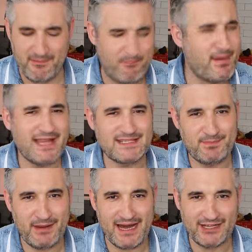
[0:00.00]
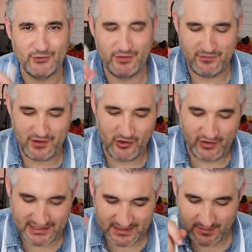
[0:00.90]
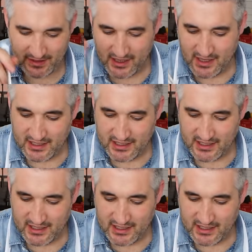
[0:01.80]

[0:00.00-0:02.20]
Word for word: and best part of the video recipe.